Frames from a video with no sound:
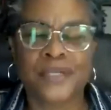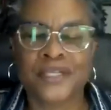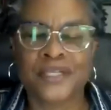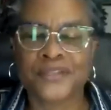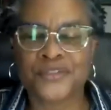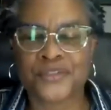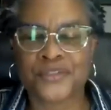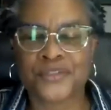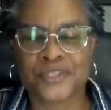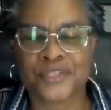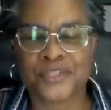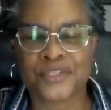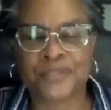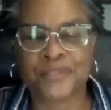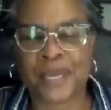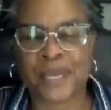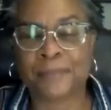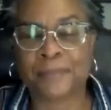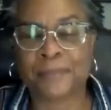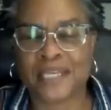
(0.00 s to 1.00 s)
maybe as
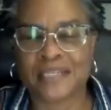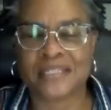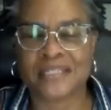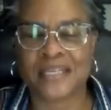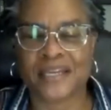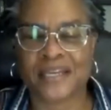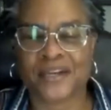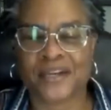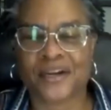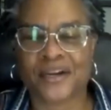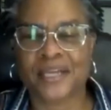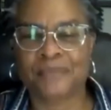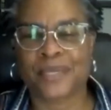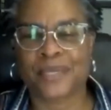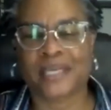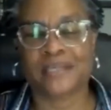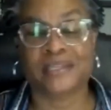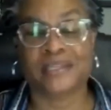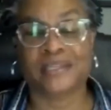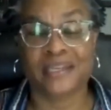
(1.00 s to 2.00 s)
they are embedded in
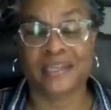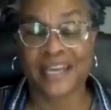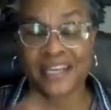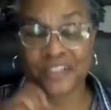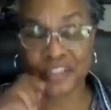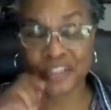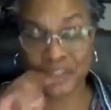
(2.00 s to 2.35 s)
agents